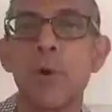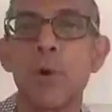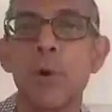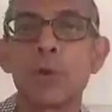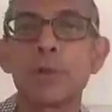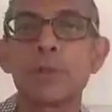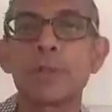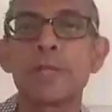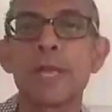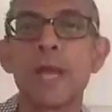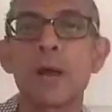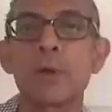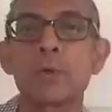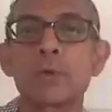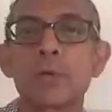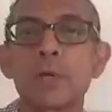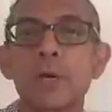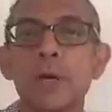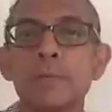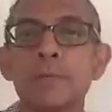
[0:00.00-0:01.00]
on the
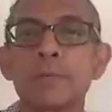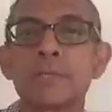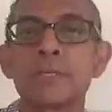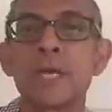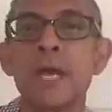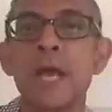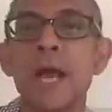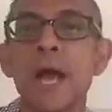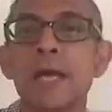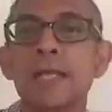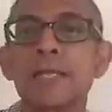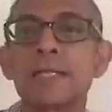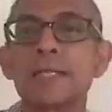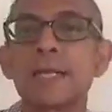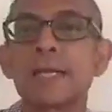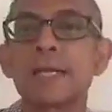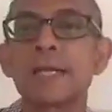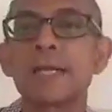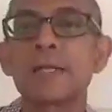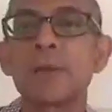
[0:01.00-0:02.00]
outcomes, I think
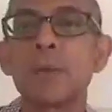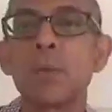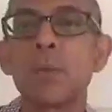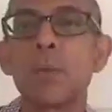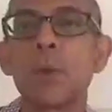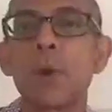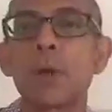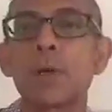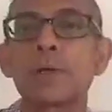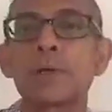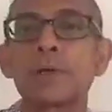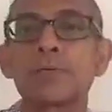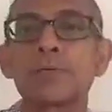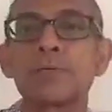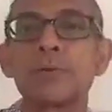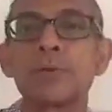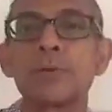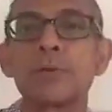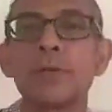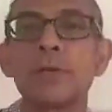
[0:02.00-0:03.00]
that had the
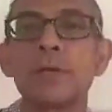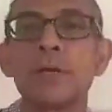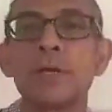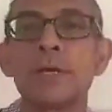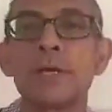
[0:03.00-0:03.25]
wonderful